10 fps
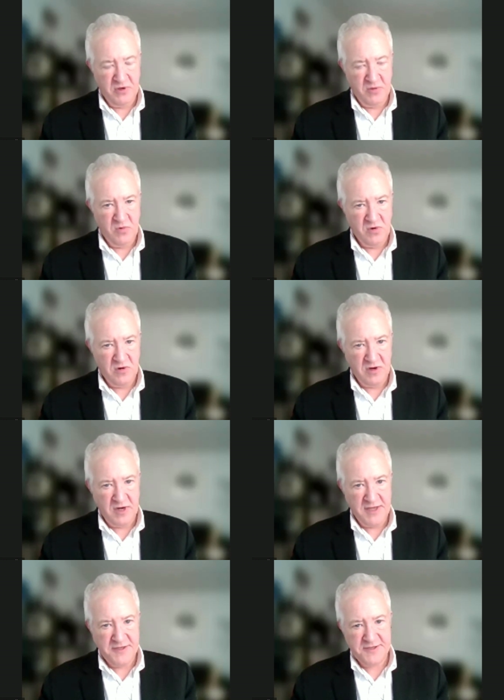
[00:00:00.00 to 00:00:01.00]
brutal war,
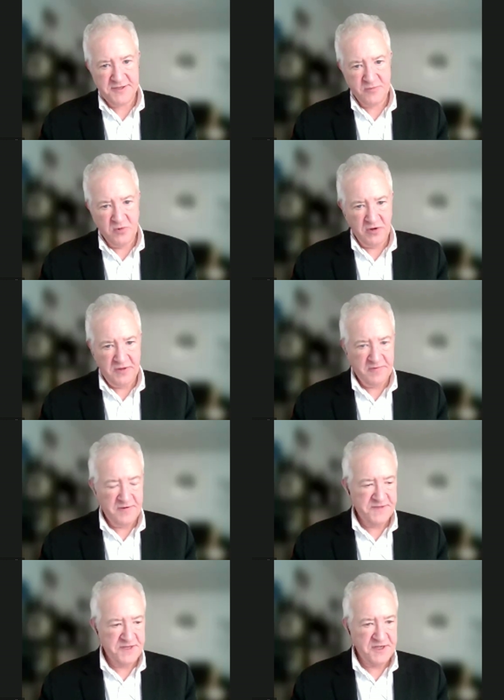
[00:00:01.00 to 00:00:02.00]
and this is a war that
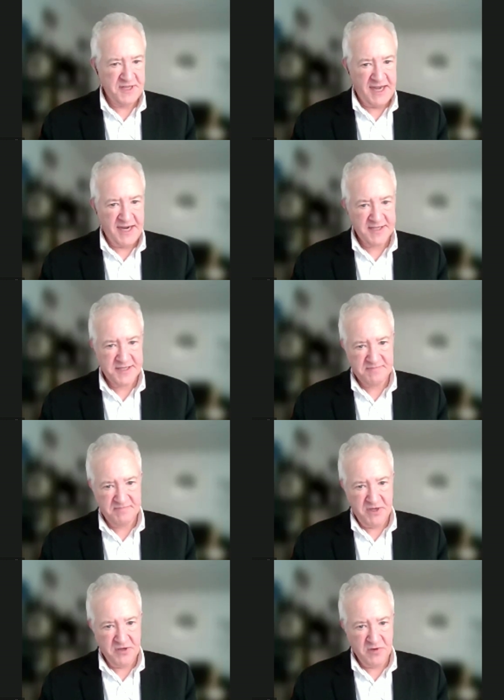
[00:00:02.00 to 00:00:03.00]
we've seen
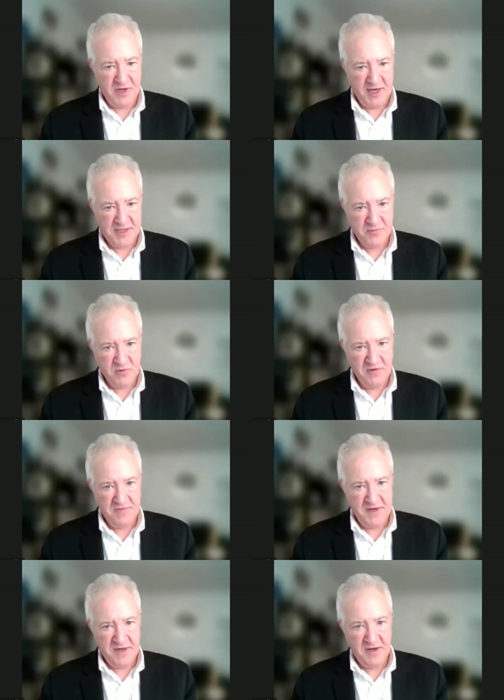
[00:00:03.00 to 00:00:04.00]
gas, you know, gas
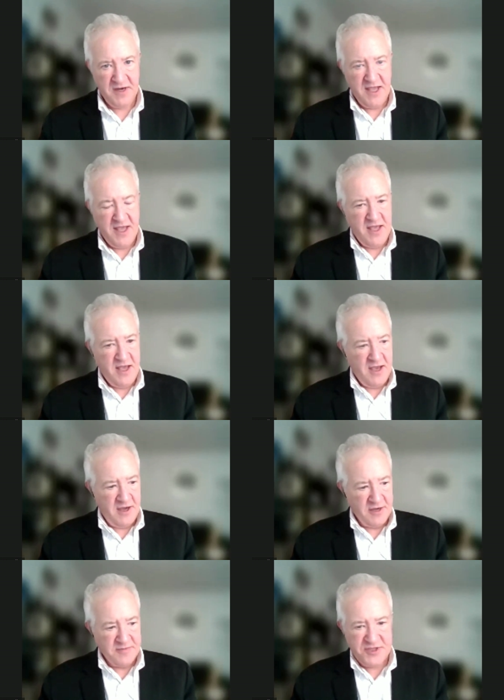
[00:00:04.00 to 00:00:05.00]
warfare,
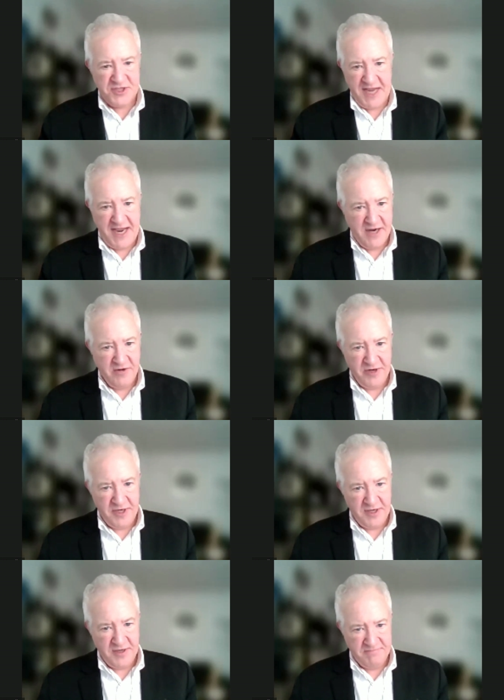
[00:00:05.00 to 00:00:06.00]
uh,
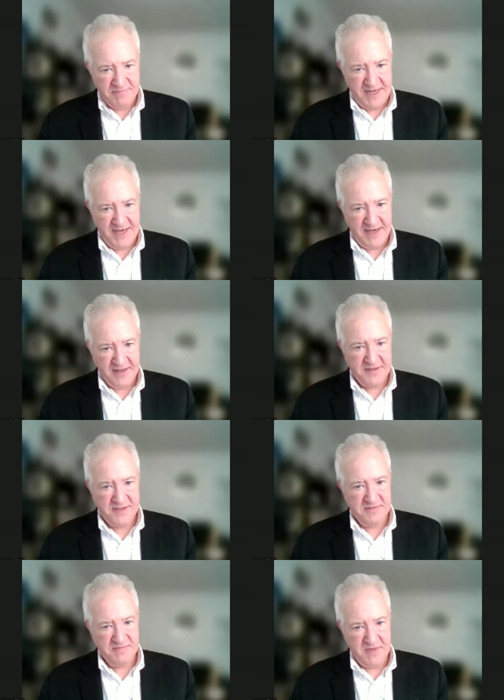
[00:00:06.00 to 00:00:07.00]
staggering
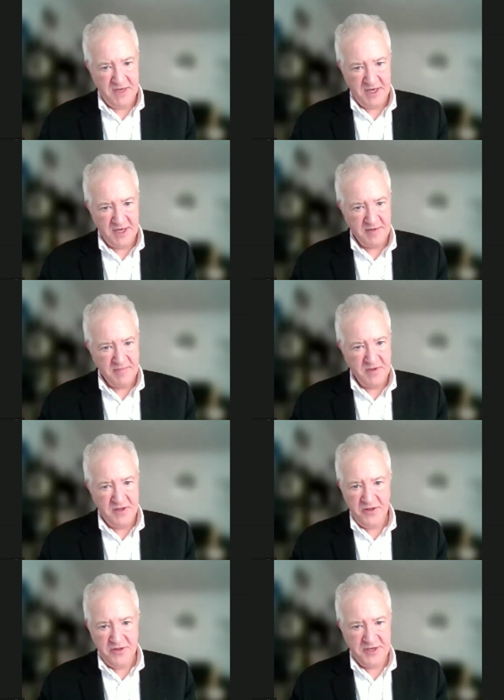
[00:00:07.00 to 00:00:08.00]
deaths. Um,
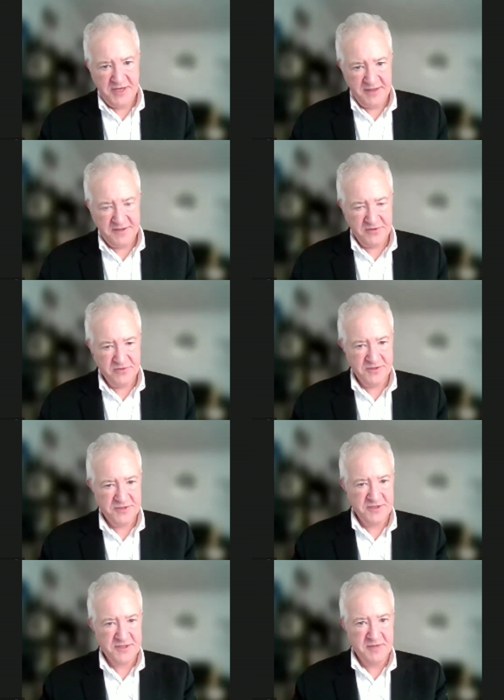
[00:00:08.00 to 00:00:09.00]
the death
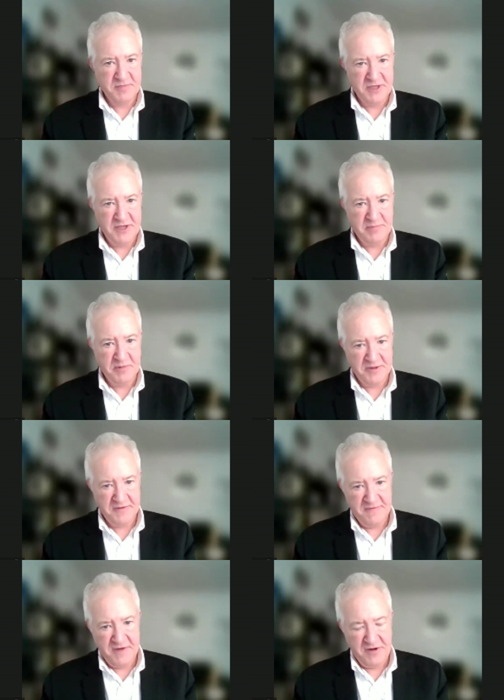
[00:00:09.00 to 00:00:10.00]
tolls are just unbelievable.
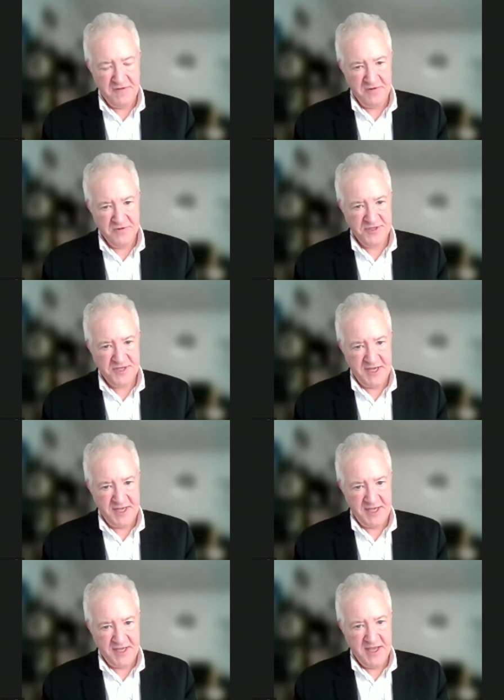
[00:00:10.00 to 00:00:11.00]
The very first
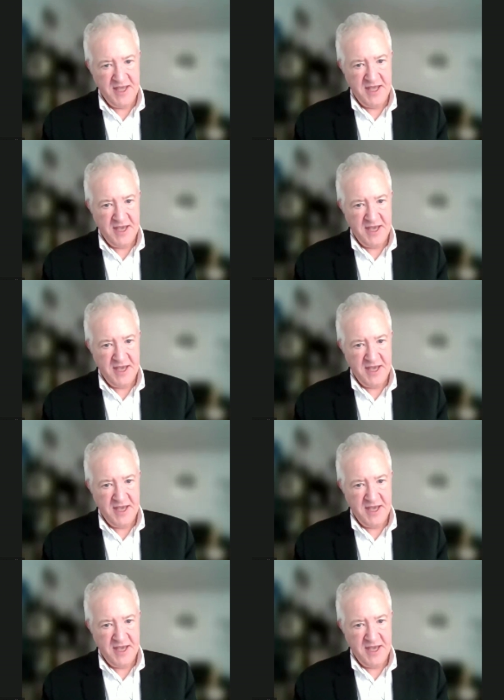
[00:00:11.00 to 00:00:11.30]
day